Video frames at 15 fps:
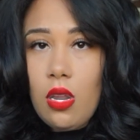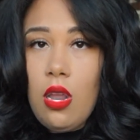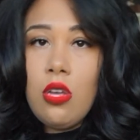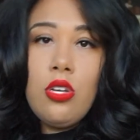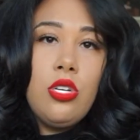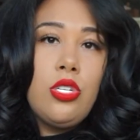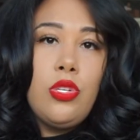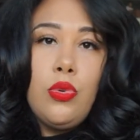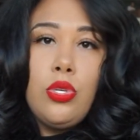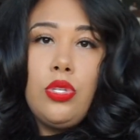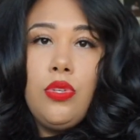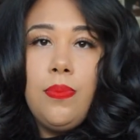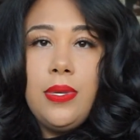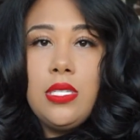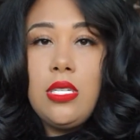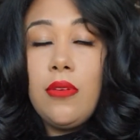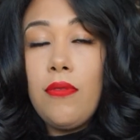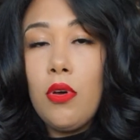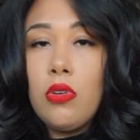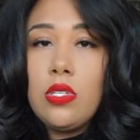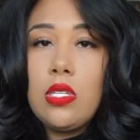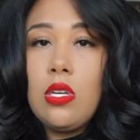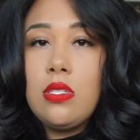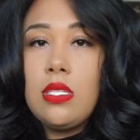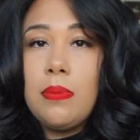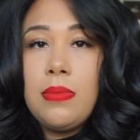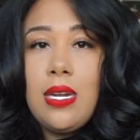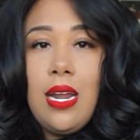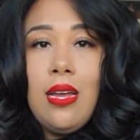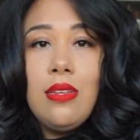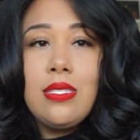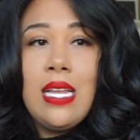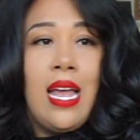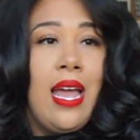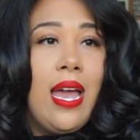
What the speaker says: because you were too busy focusing on something else.